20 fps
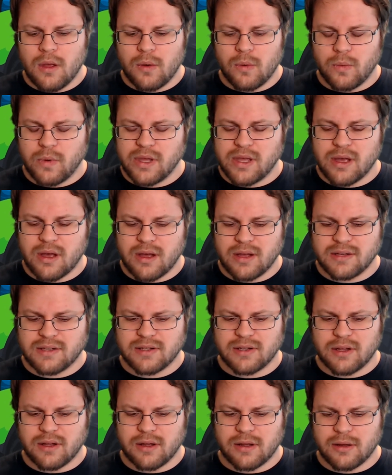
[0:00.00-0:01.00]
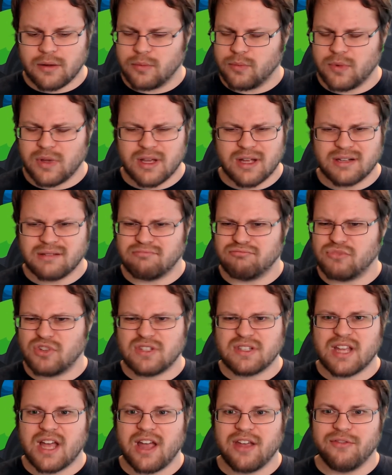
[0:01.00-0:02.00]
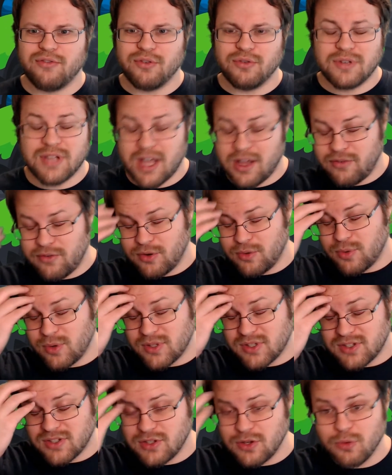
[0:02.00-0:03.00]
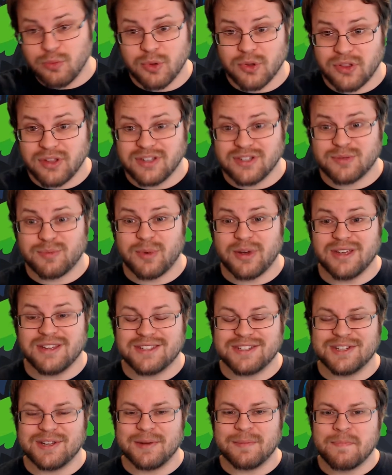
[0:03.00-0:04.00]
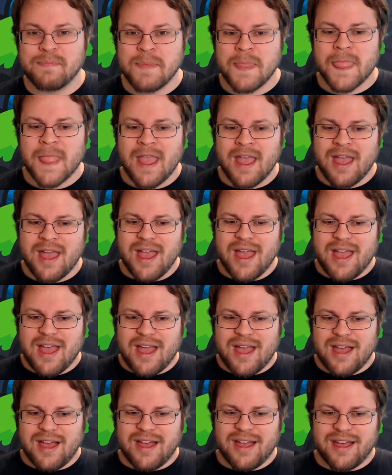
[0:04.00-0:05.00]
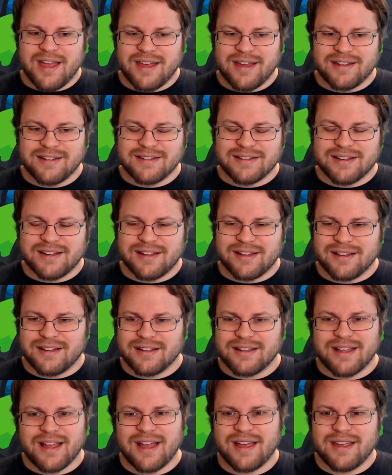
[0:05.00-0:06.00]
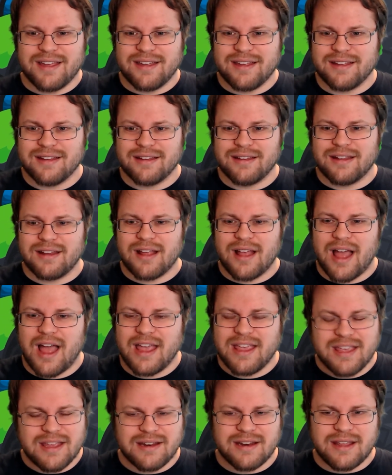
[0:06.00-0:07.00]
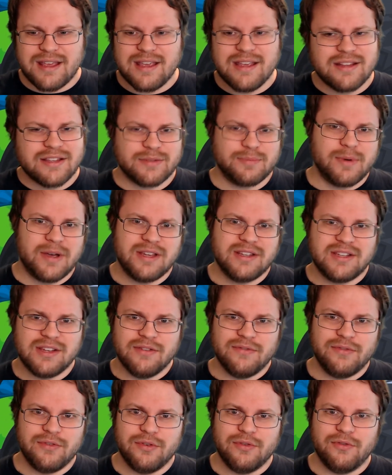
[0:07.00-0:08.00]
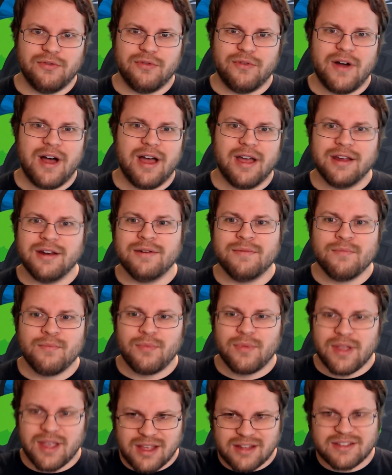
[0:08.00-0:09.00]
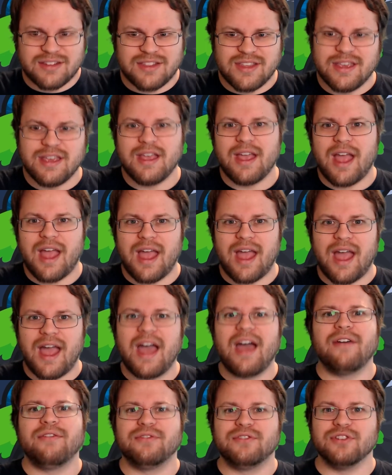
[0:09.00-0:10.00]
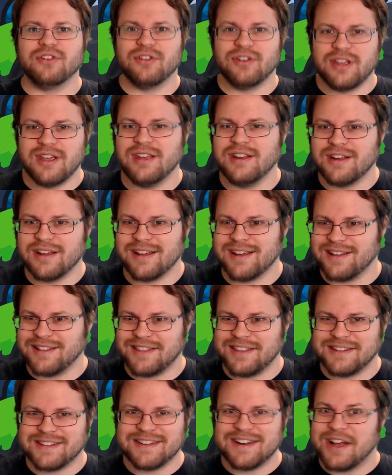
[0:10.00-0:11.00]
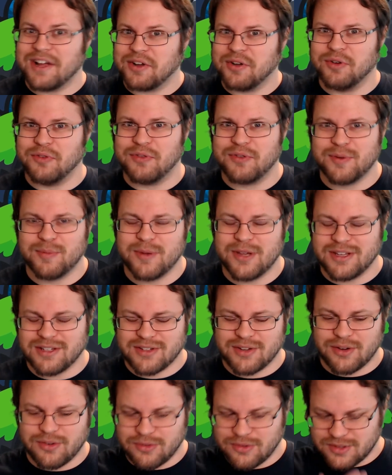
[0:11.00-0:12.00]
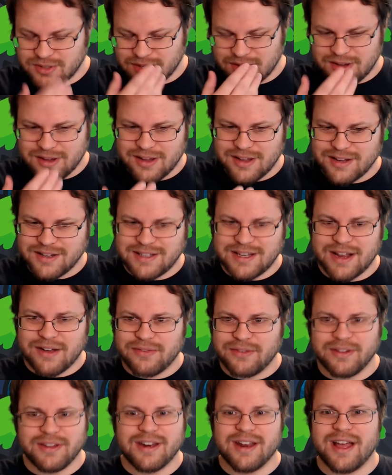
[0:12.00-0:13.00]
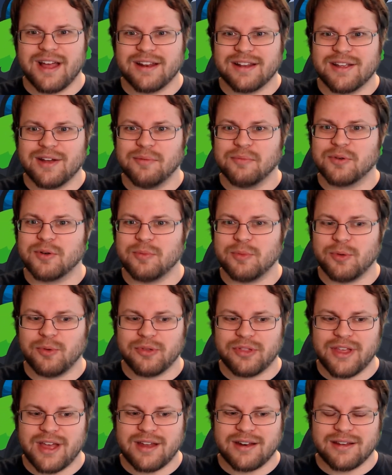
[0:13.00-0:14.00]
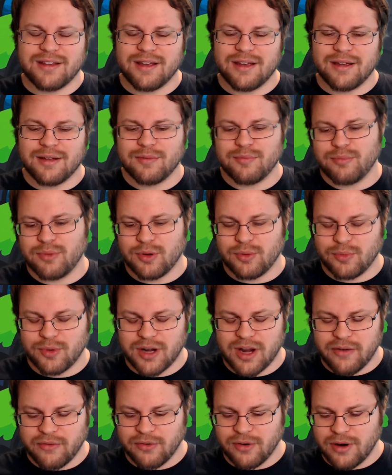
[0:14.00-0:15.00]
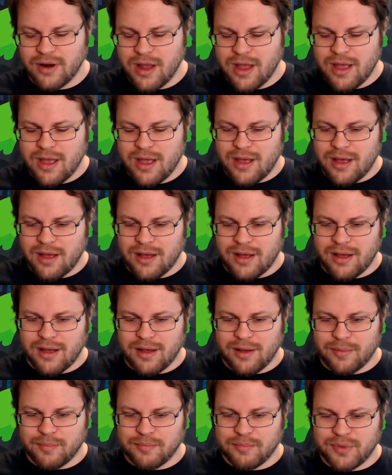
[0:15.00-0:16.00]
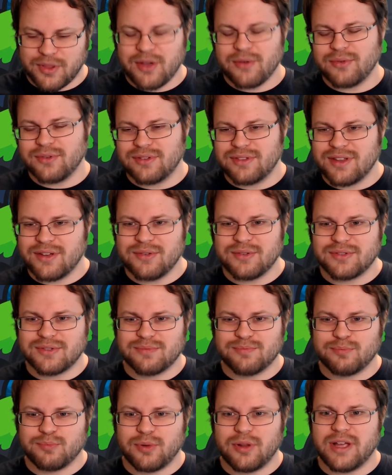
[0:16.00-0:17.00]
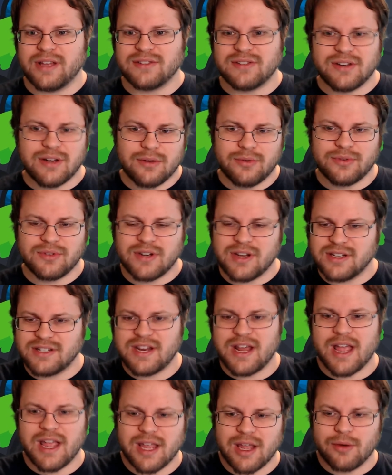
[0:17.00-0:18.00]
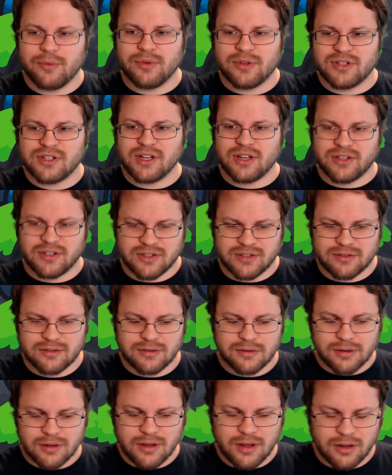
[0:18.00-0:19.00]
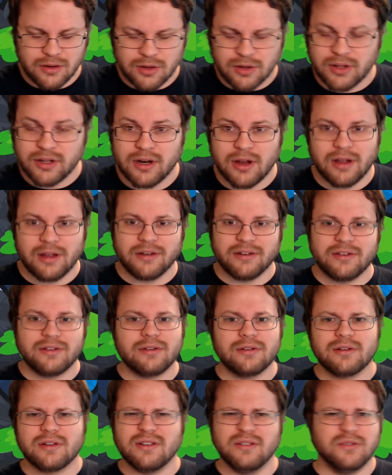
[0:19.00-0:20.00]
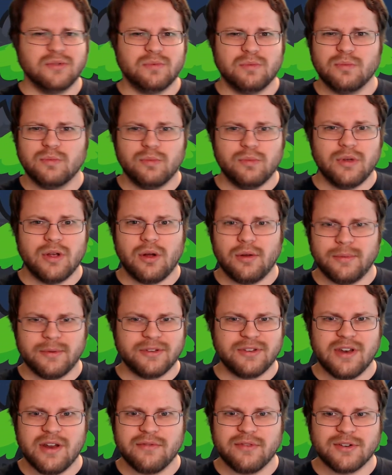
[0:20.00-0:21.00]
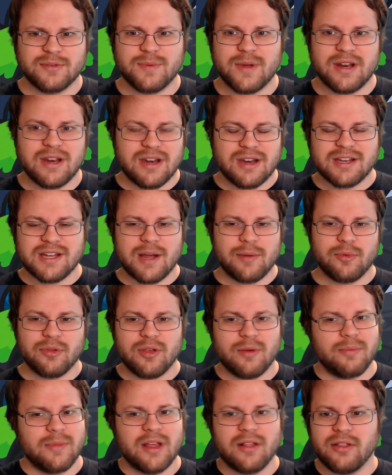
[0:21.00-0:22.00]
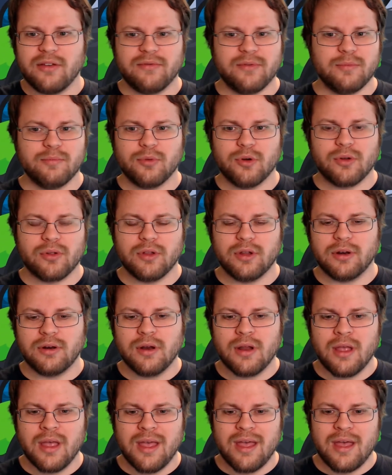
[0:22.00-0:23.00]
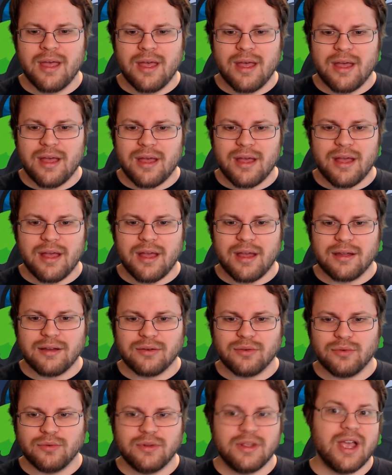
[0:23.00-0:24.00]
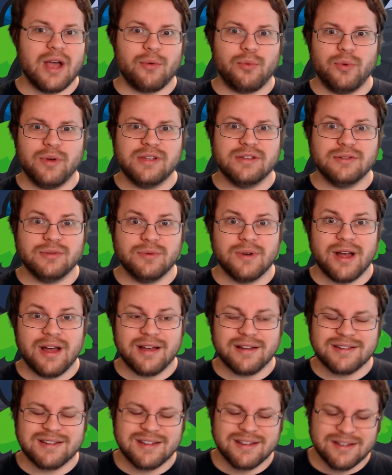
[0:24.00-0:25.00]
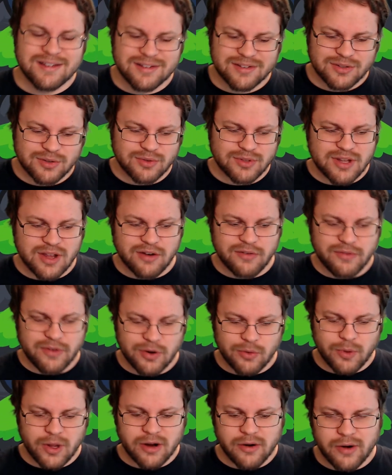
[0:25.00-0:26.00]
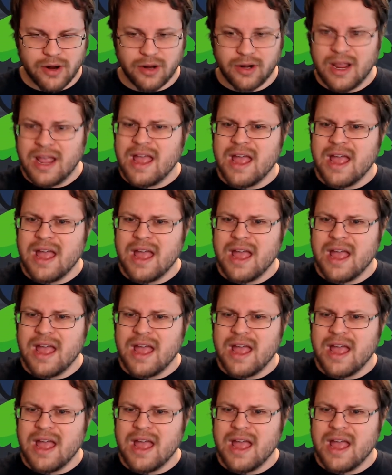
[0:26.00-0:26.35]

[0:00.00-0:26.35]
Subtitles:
We got just Thai food. Thai food was stupidly spicy. And I can eat spicy food fine. It's the after eating it that's not good for me. So I was definitely not comfortable with that day. But whatever. But that was pleasant. It was nice to hang out with Shell's uncle and aunt, because we almost never spend any time with them. They live in Brooklyn. And yeah, we do not. So it was kind of fun to walk around.